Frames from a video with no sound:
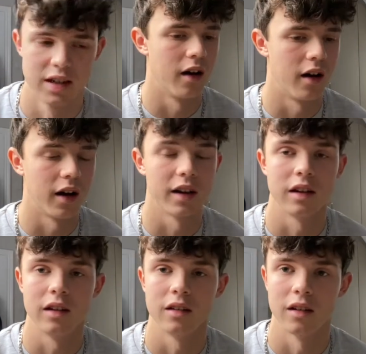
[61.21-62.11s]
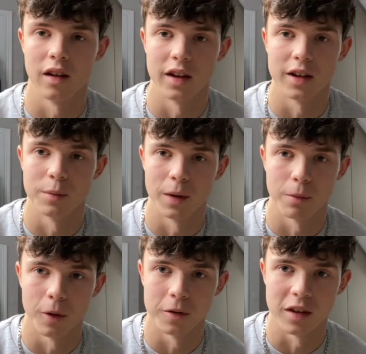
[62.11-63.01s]
I like my
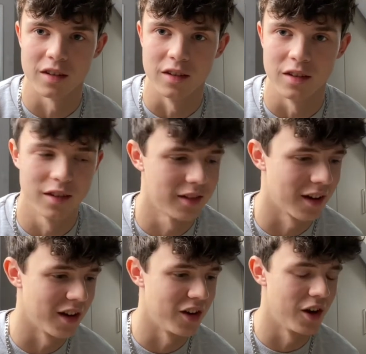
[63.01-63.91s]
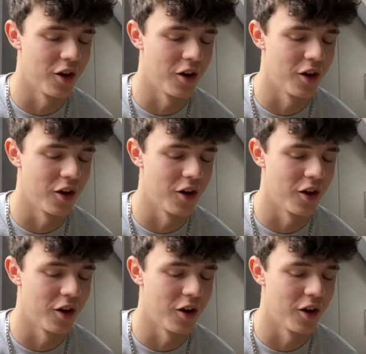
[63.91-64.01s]
processors. I know